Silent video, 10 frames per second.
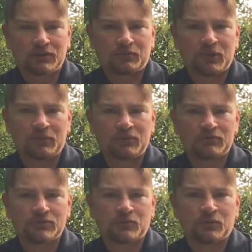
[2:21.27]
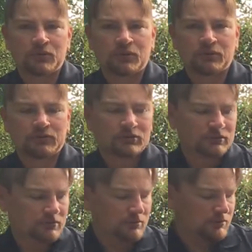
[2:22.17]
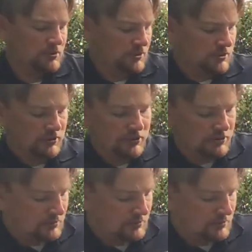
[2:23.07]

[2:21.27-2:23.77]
maybe even somewhere else. But